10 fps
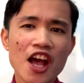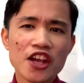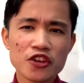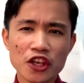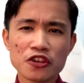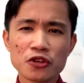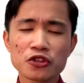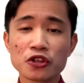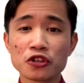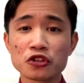You can
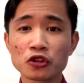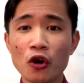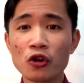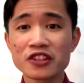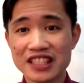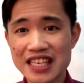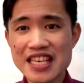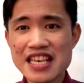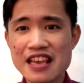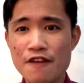use Control
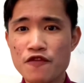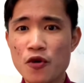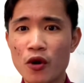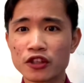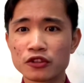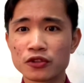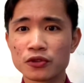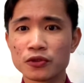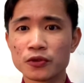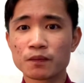Z if you want
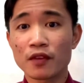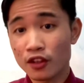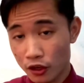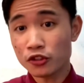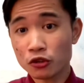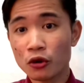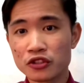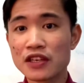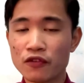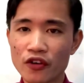to Control
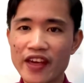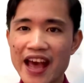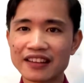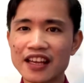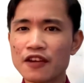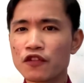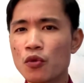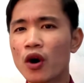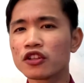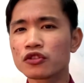Z for that. And if you
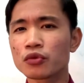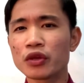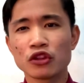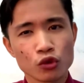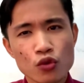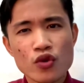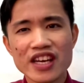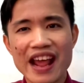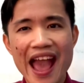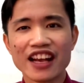want to redo
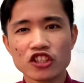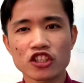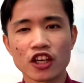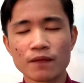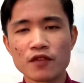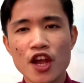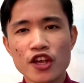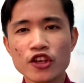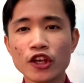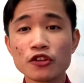an action,
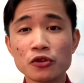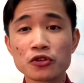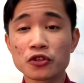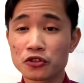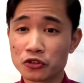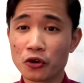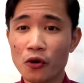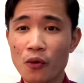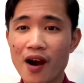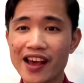you can use Control
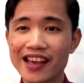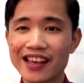Y.